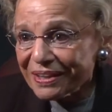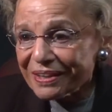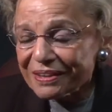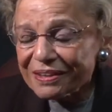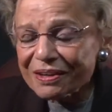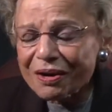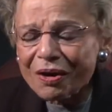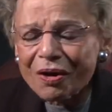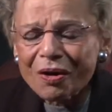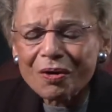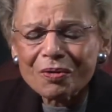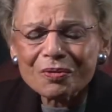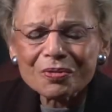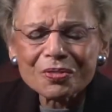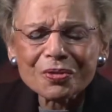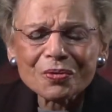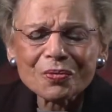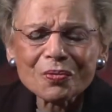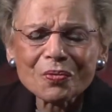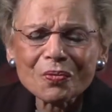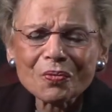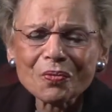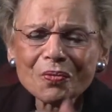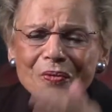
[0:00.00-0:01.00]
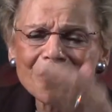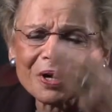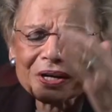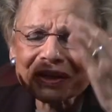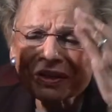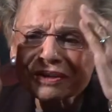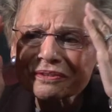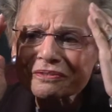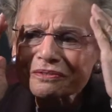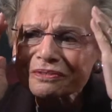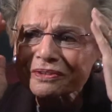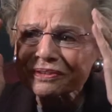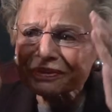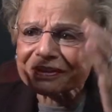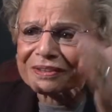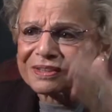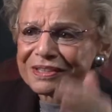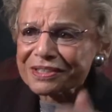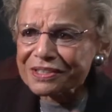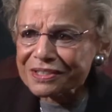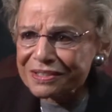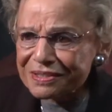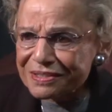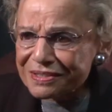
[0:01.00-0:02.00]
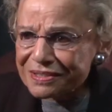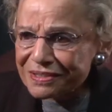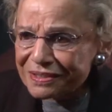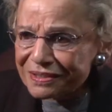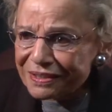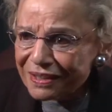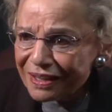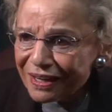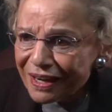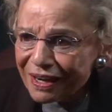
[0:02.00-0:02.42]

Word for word: the wonderful dishes.